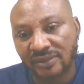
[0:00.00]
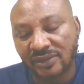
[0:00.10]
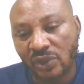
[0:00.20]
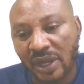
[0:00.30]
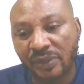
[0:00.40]

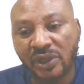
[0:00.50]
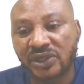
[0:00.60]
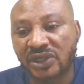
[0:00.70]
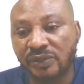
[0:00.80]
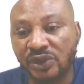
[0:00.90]
right?
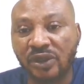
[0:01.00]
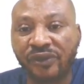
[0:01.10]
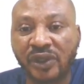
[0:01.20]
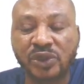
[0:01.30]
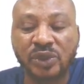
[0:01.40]
Because most
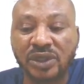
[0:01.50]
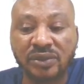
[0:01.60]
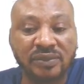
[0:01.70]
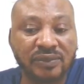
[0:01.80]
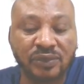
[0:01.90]
of us
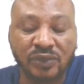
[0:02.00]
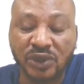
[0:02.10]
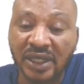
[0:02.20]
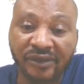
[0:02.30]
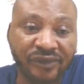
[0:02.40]
we
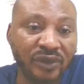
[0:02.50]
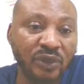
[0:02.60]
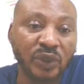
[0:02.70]
use our phone,